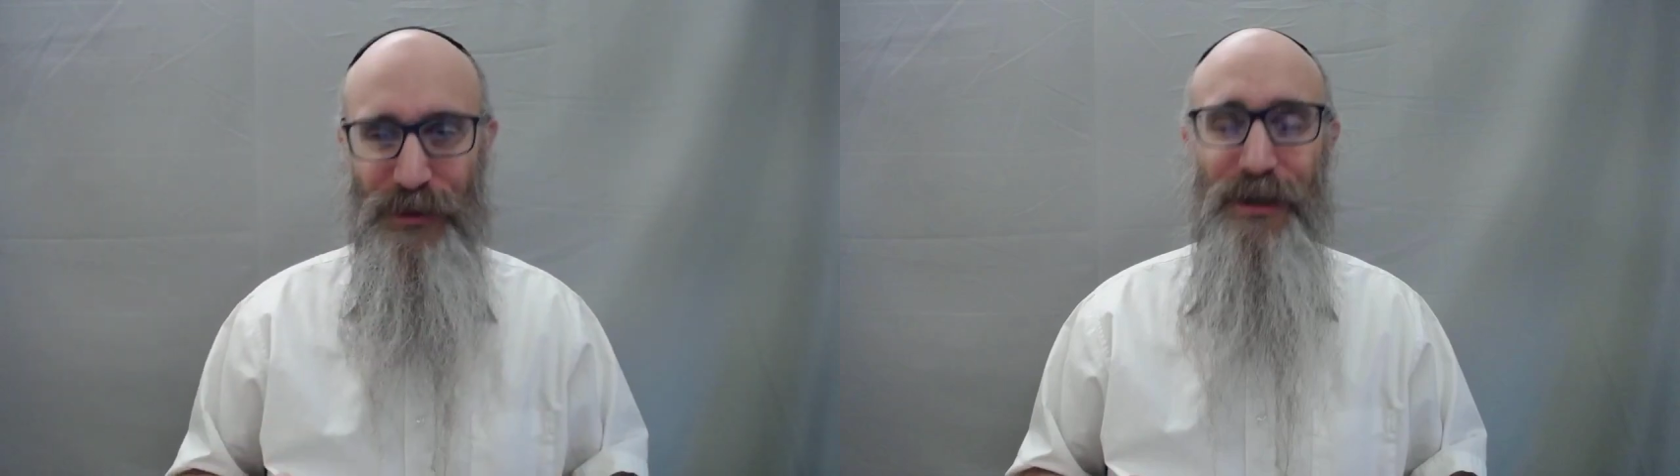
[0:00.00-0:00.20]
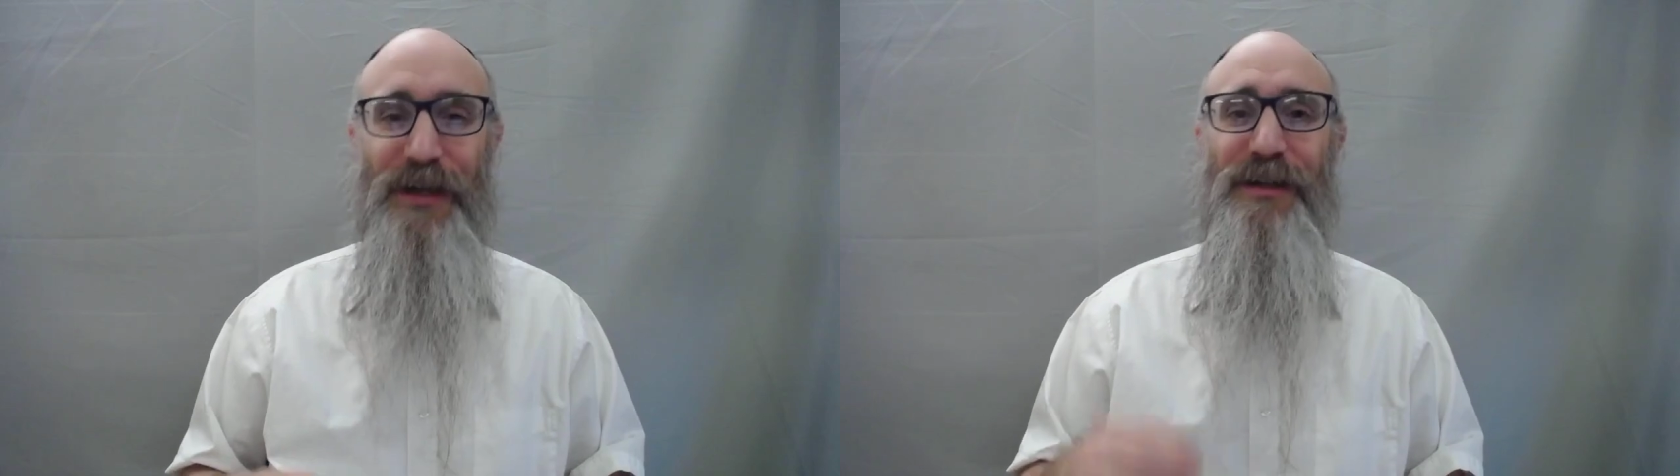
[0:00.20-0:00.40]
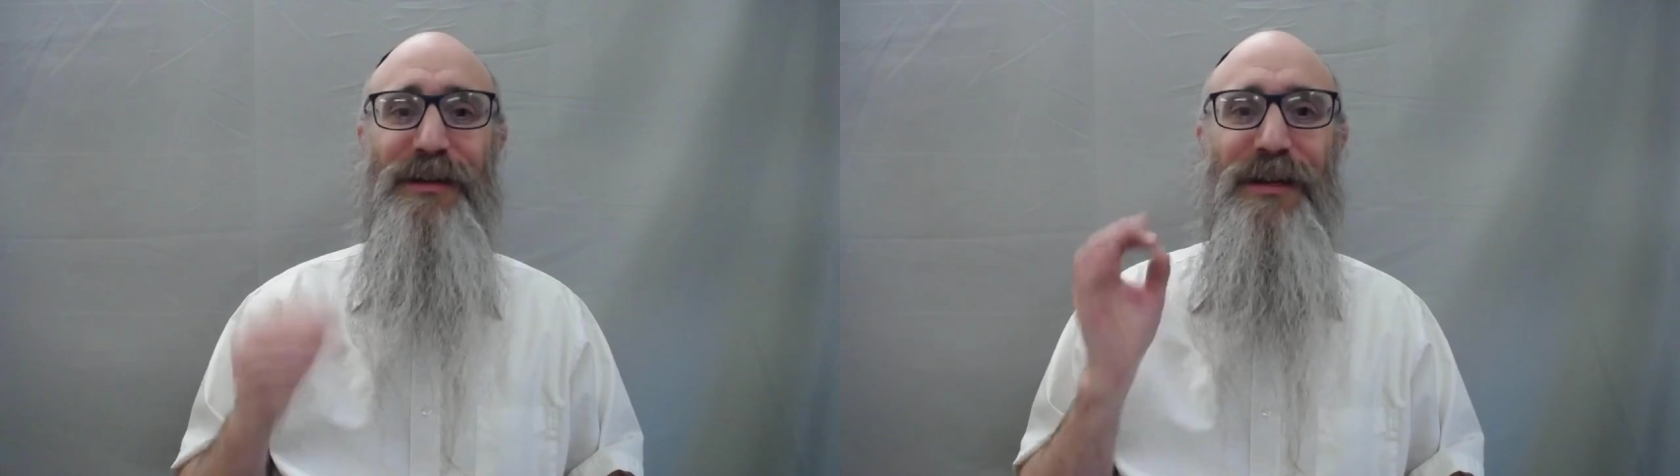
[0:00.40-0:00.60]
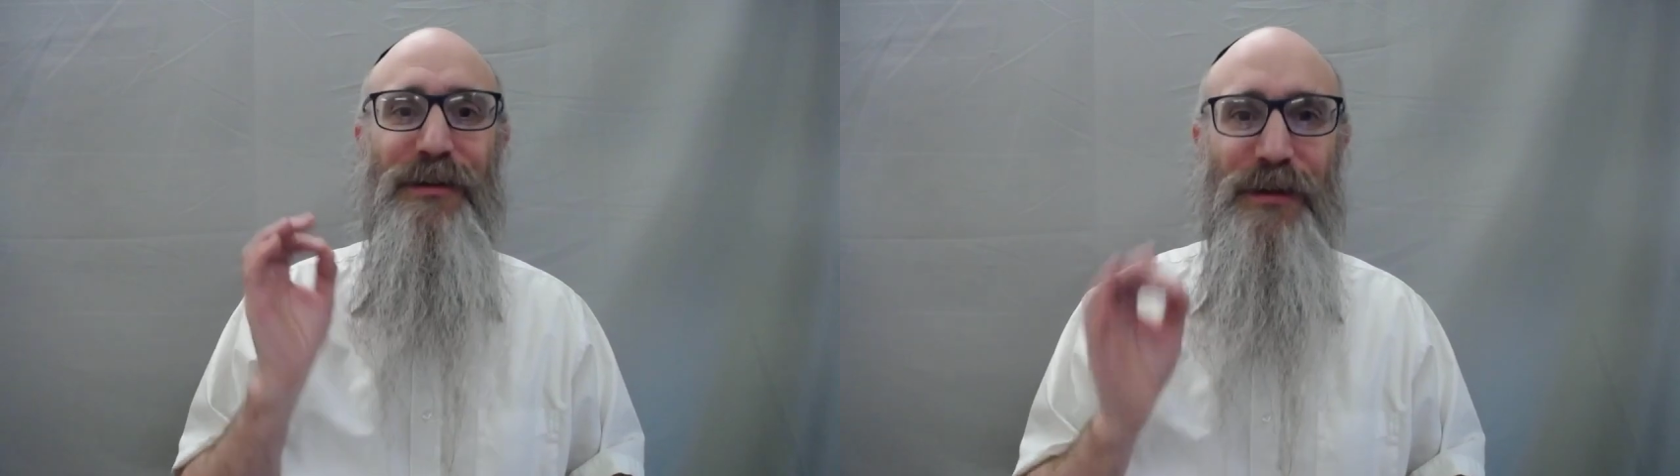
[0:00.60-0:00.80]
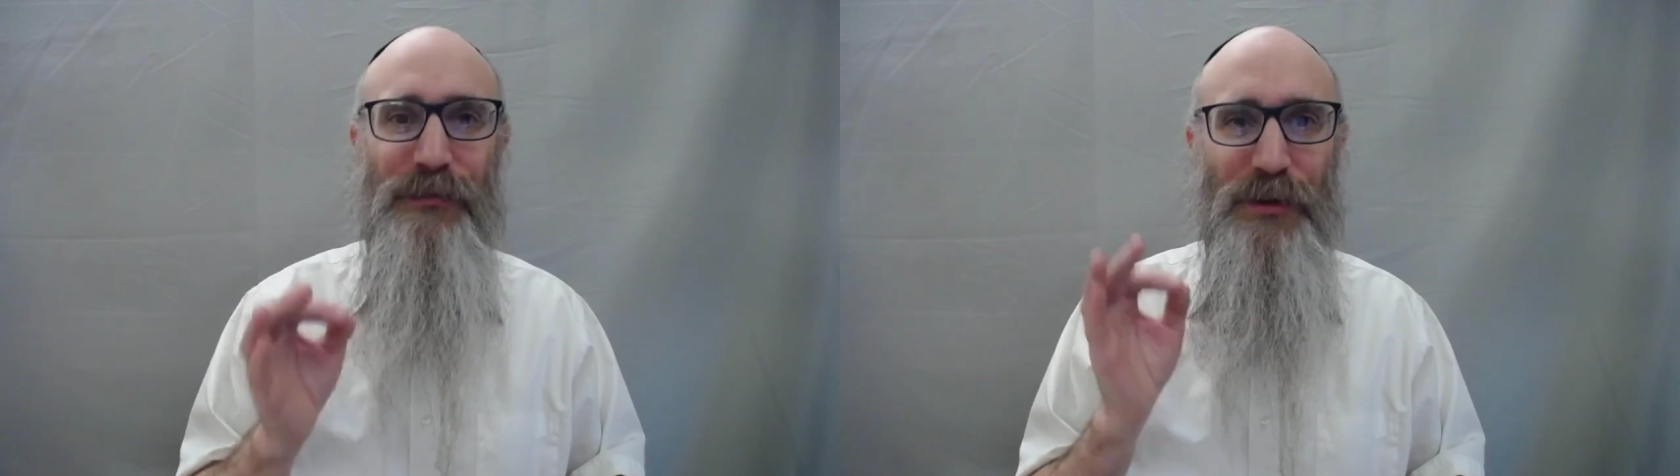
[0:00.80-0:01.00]
and he
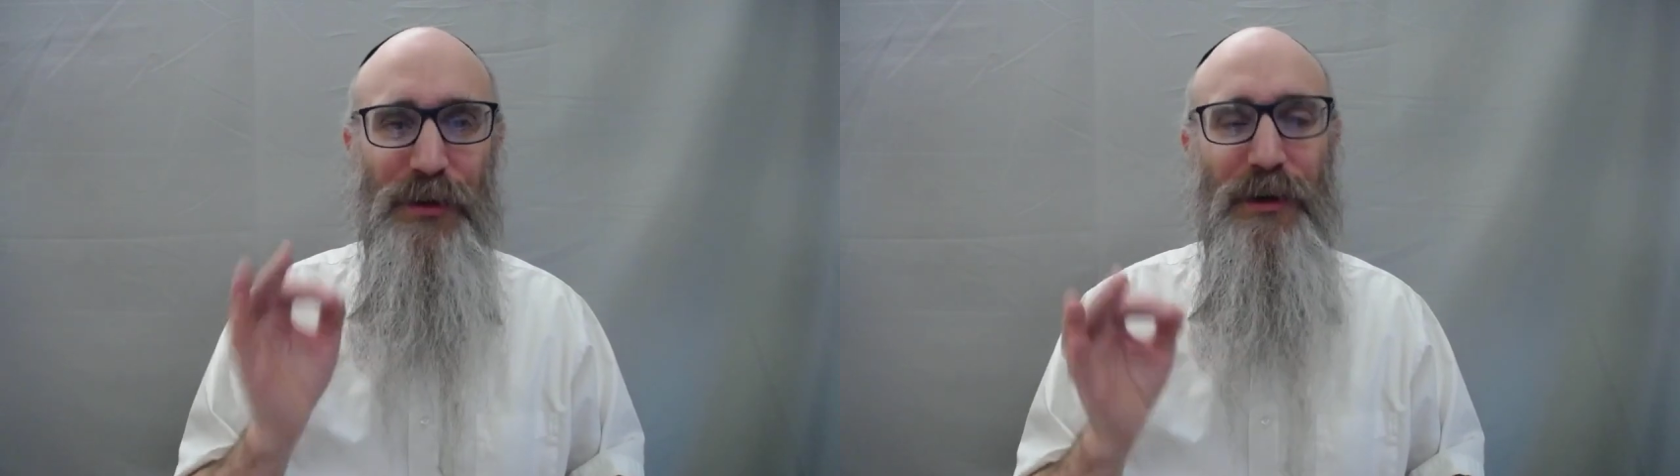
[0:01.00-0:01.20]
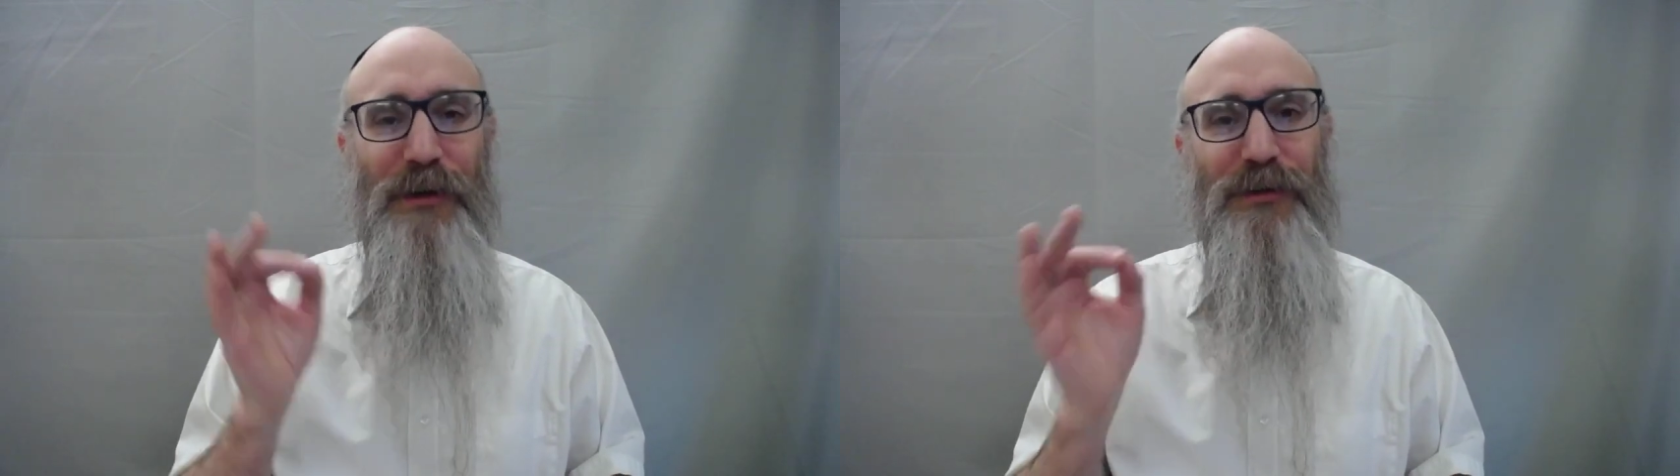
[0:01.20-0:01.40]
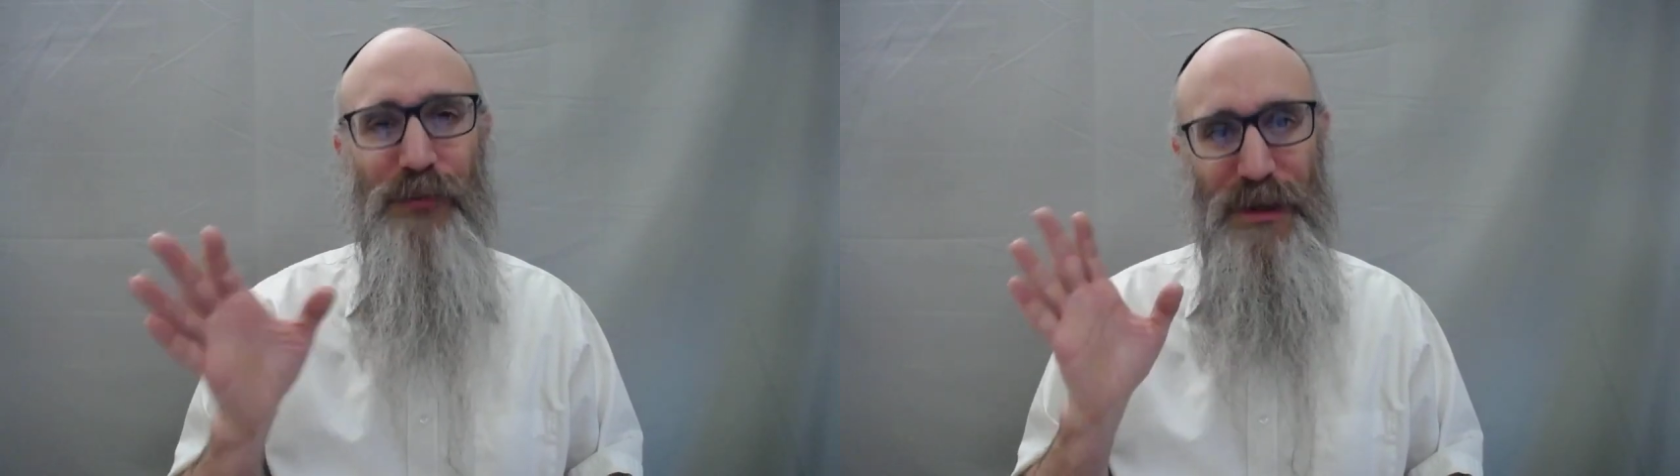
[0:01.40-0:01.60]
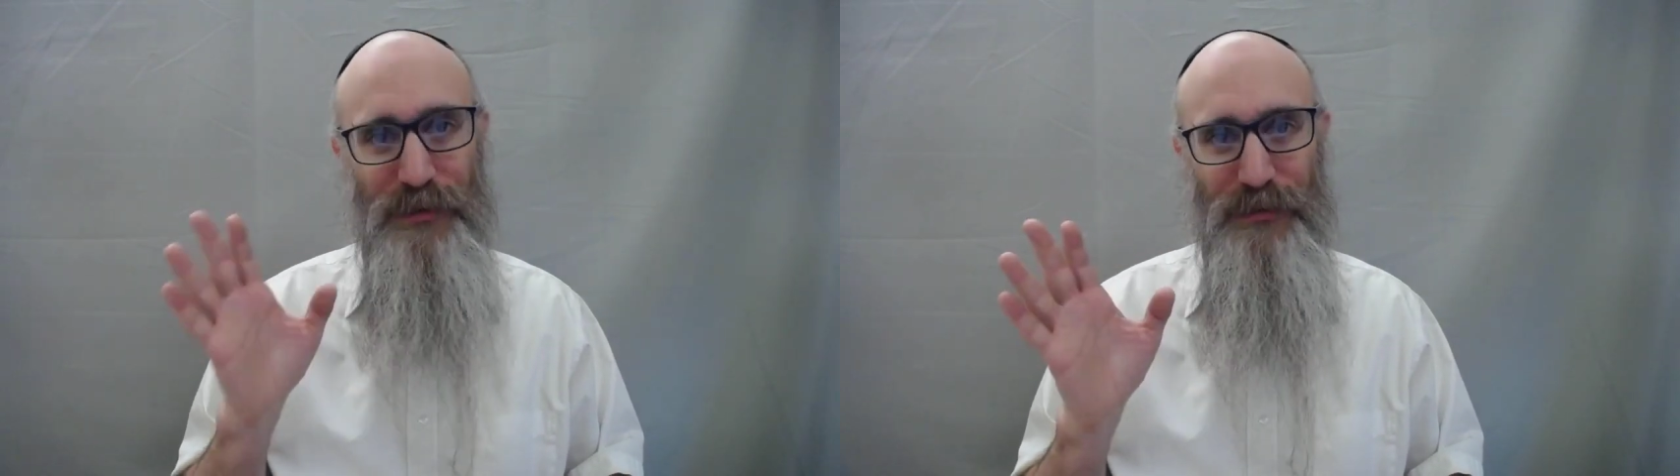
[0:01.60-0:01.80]
didn't even know how to read.